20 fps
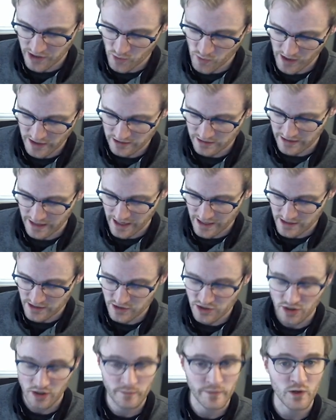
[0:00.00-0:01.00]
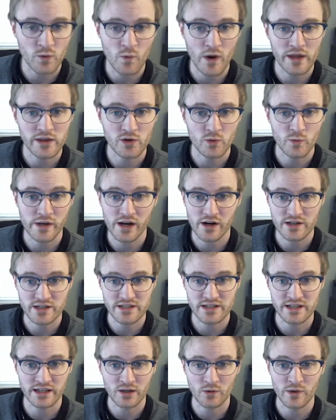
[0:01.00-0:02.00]
quickly and determine whether we are
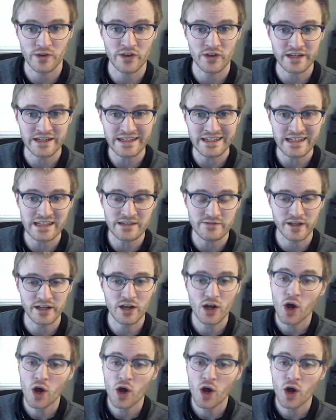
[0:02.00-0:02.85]
sticking with an even